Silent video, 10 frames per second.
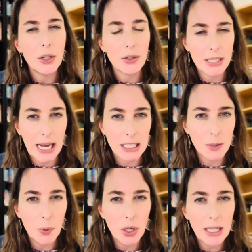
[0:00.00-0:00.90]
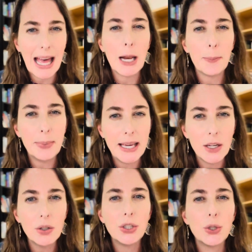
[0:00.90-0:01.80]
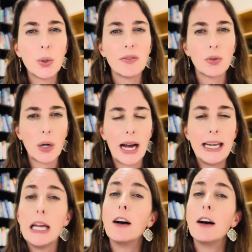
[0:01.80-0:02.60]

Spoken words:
textbook and appeals to a variety